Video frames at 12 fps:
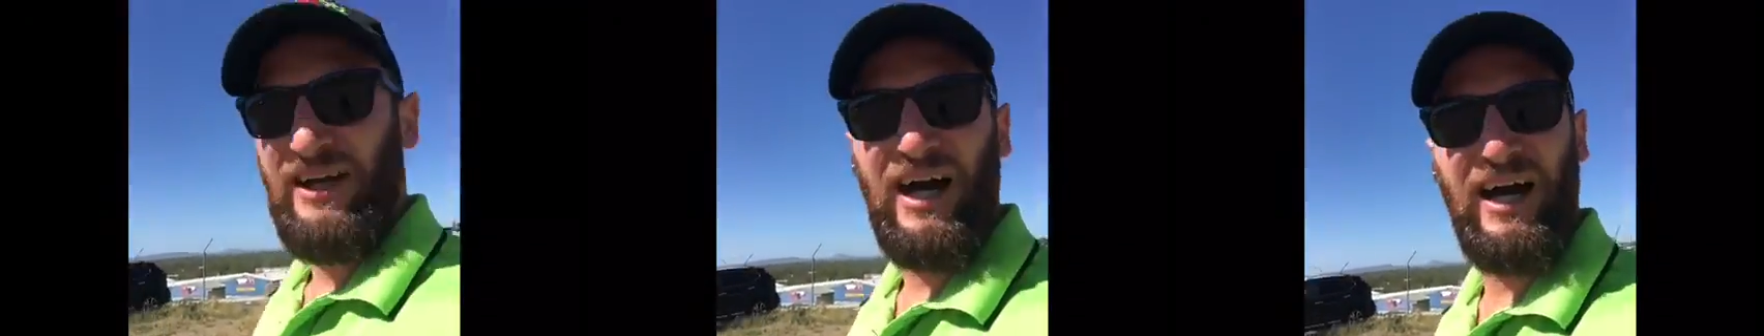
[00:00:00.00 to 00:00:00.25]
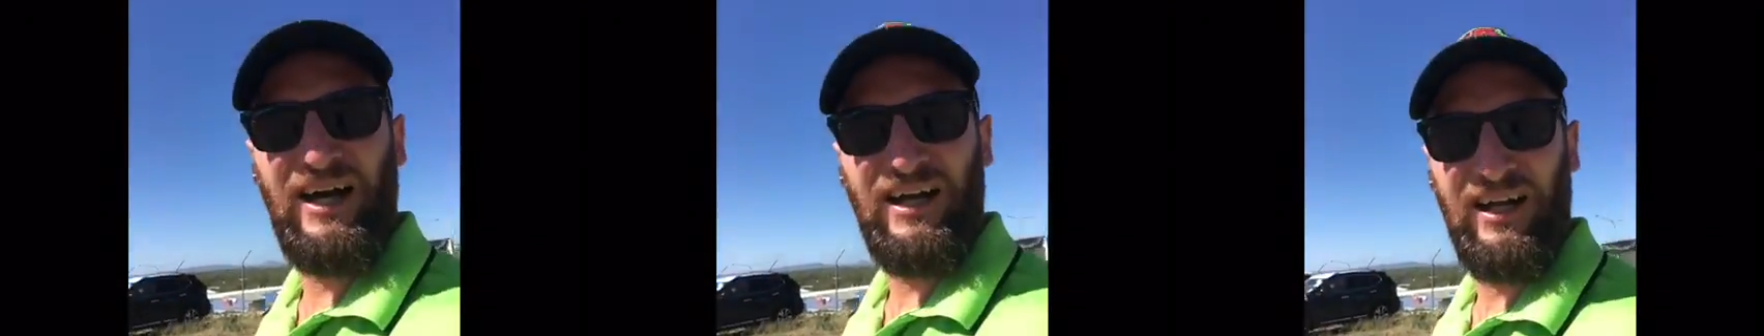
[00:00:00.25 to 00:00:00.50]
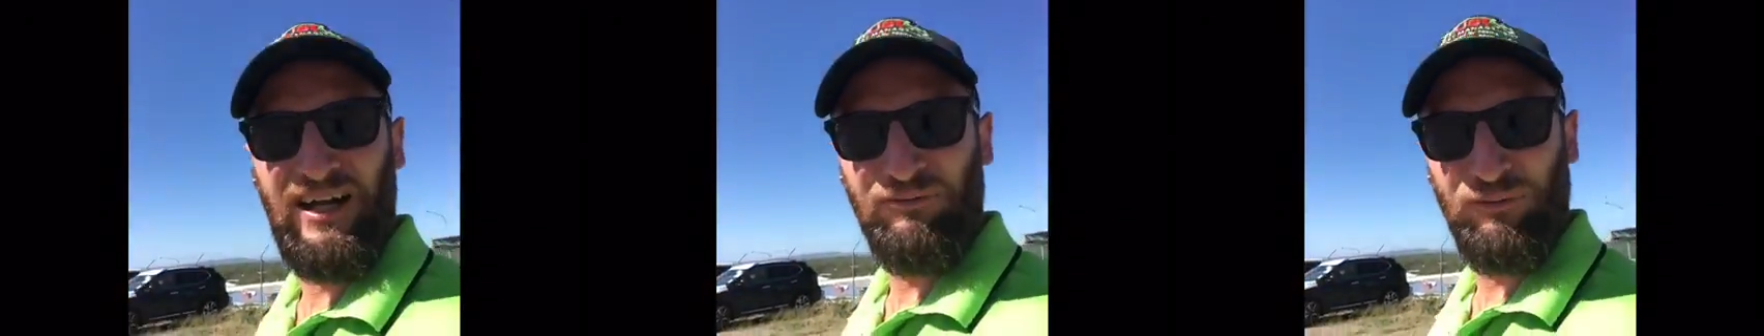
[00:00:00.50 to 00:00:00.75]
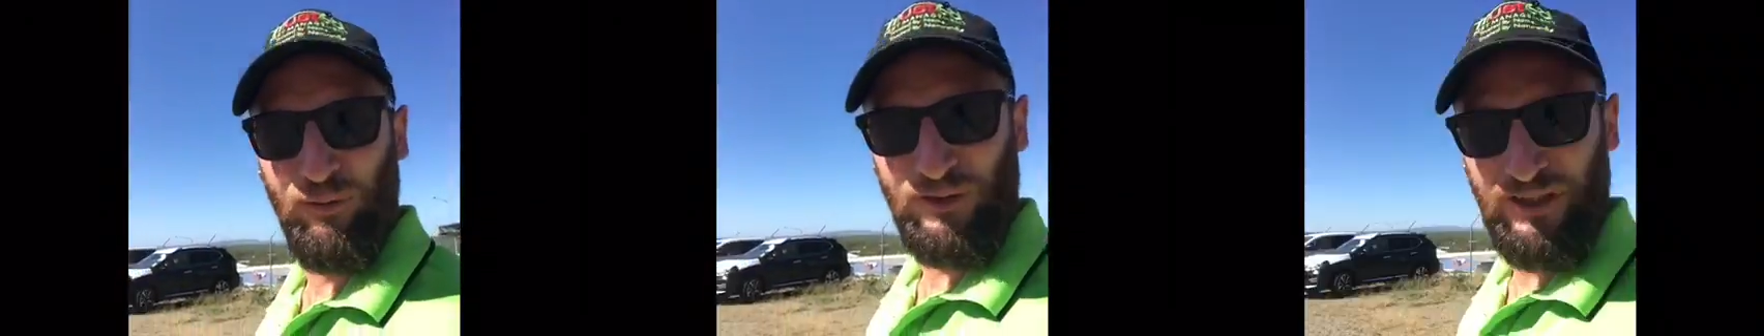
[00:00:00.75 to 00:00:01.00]
Uh,
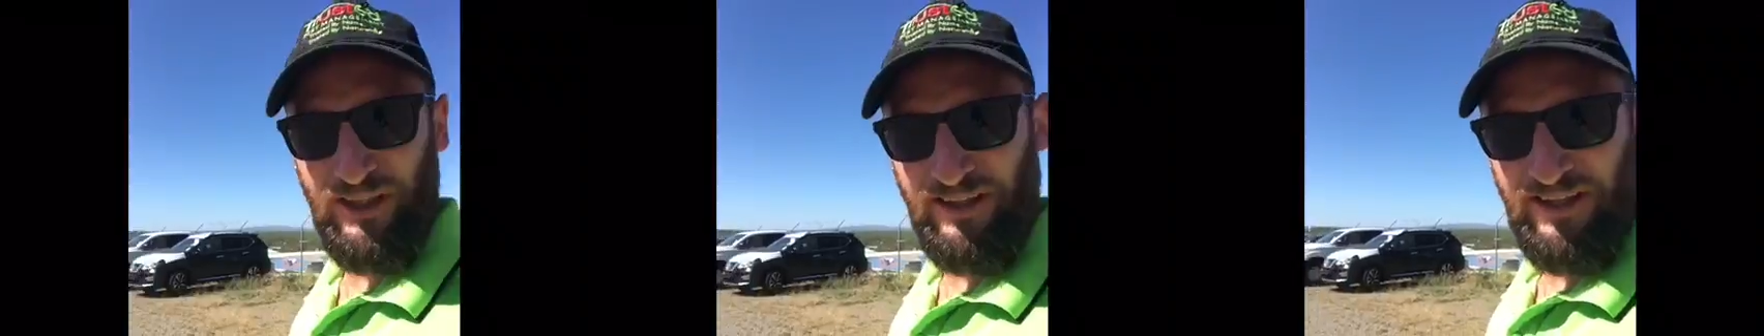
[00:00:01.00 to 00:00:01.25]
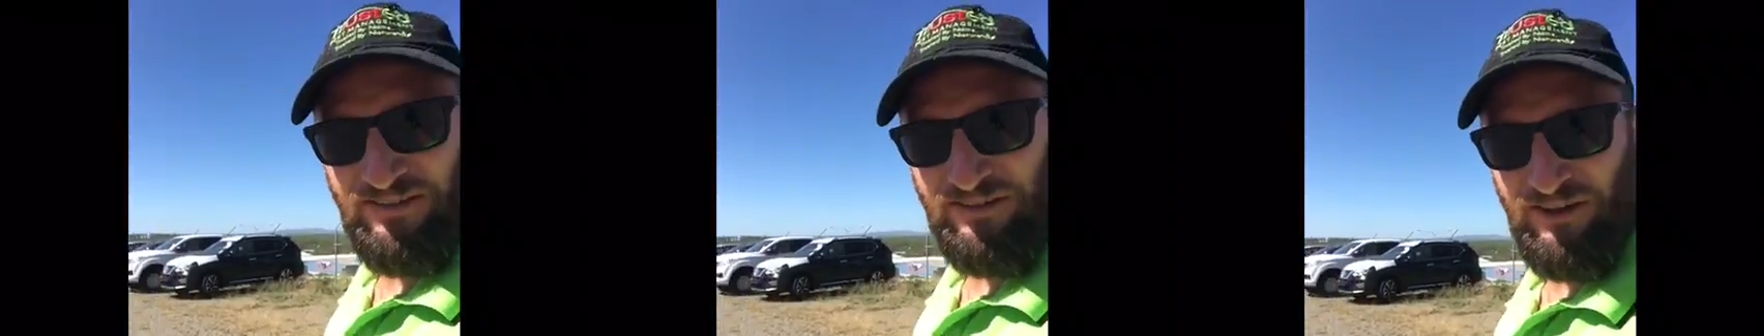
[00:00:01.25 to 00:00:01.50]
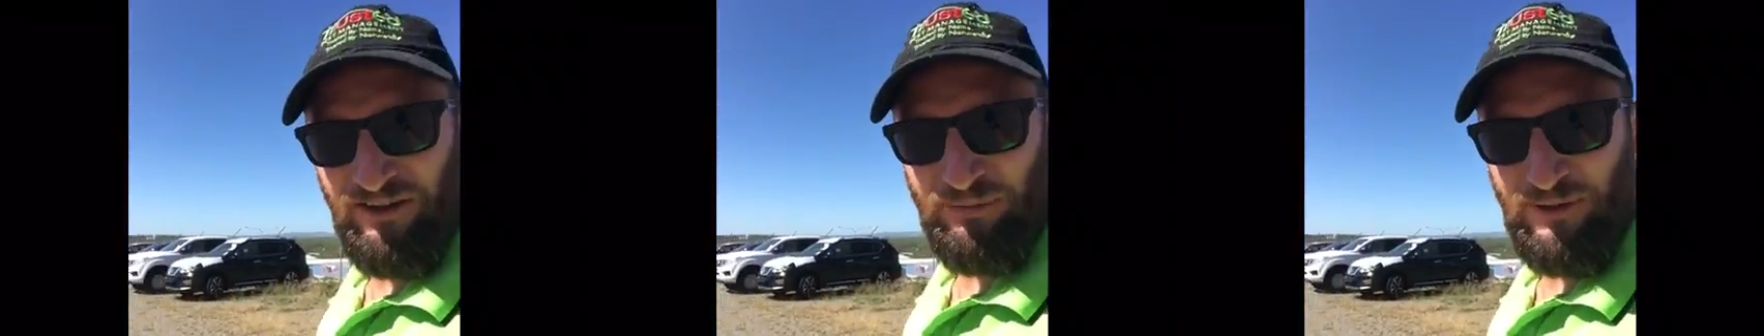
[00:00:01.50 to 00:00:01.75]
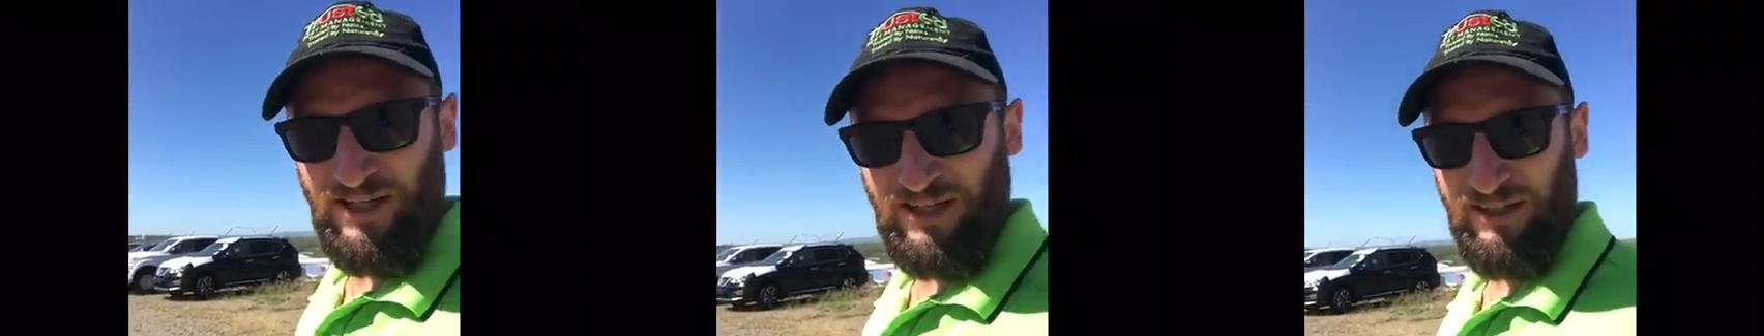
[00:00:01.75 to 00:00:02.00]
unfortunately, these guys were
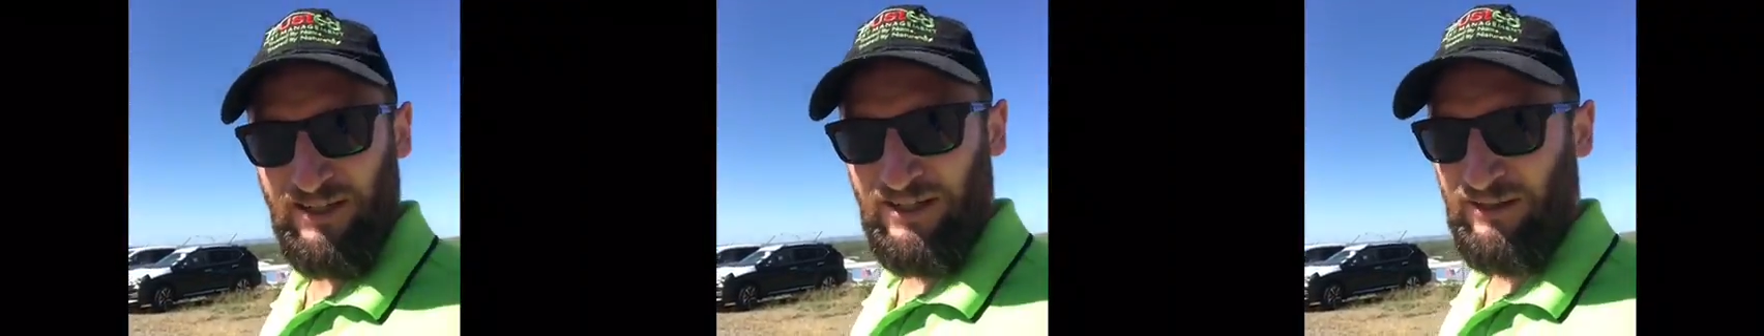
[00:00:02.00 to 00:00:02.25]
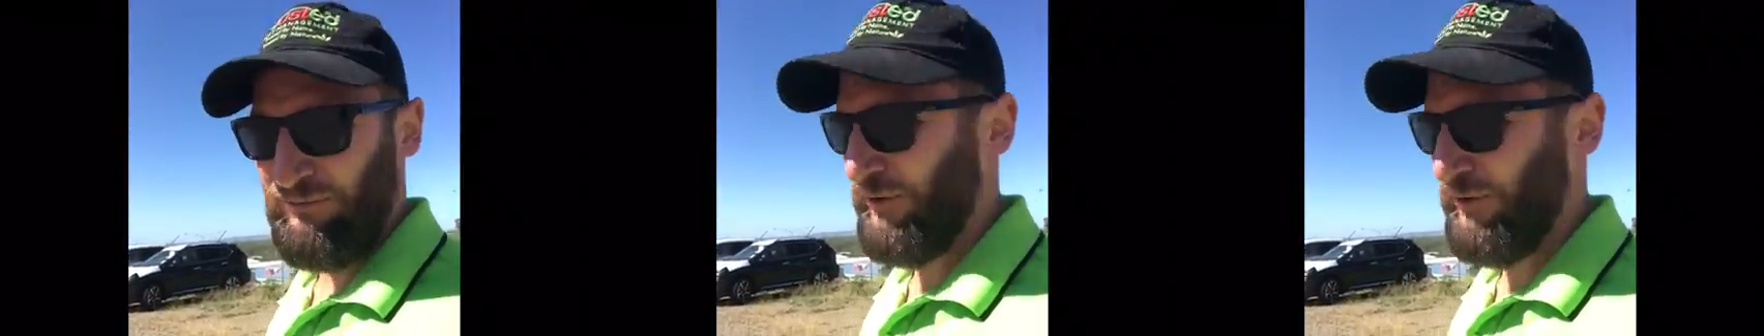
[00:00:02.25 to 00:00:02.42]
getting uh,